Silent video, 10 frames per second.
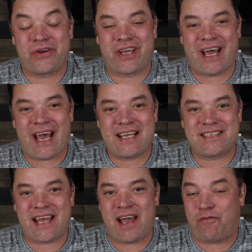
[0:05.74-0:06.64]
you
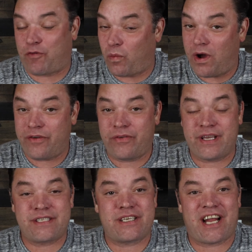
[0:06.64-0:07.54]
guys. Uh, for one
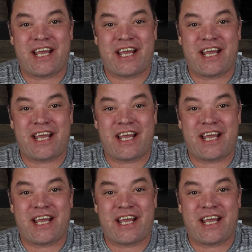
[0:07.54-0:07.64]
reason,